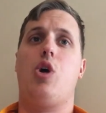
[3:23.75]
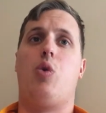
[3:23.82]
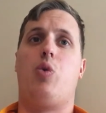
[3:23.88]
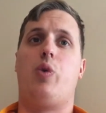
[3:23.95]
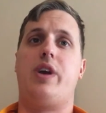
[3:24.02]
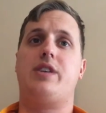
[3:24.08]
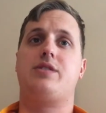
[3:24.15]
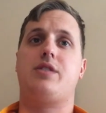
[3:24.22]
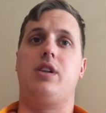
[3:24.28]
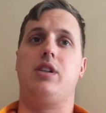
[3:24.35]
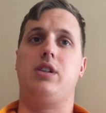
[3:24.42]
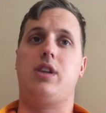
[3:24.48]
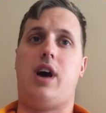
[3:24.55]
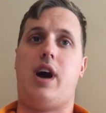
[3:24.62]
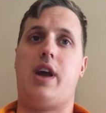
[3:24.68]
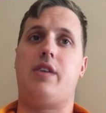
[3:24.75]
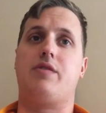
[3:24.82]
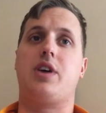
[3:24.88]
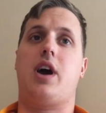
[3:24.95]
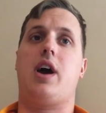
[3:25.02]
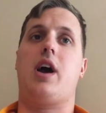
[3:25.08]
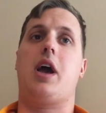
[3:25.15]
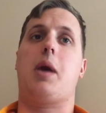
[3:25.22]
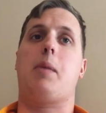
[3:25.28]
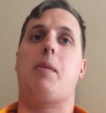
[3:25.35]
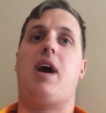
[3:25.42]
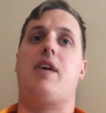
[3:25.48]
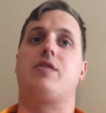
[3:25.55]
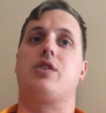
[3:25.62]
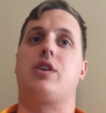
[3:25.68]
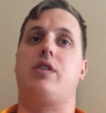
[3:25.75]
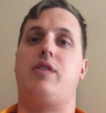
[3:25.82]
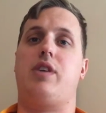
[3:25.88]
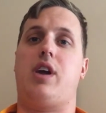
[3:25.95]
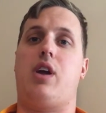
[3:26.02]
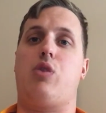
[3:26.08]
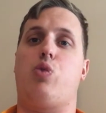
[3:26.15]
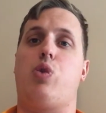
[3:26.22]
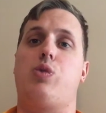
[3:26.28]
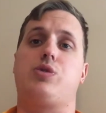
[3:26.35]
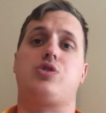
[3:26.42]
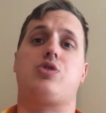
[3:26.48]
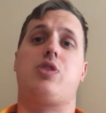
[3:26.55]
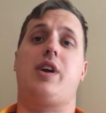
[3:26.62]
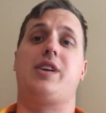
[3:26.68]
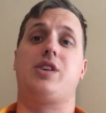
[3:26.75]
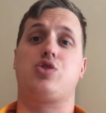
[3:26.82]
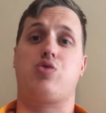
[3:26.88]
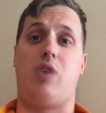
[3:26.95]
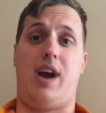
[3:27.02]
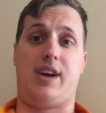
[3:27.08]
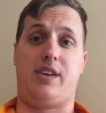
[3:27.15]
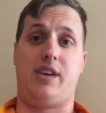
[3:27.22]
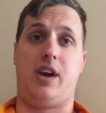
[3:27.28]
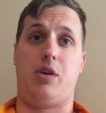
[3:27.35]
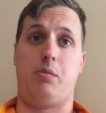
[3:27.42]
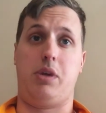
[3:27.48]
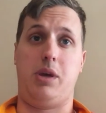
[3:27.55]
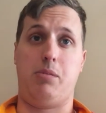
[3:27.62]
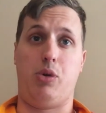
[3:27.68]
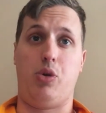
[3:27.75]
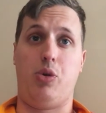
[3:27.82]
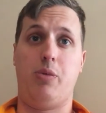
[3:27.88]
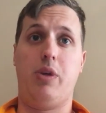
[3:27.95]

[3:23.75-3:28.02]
waste a lot of time after giving out quotes trying to track down people.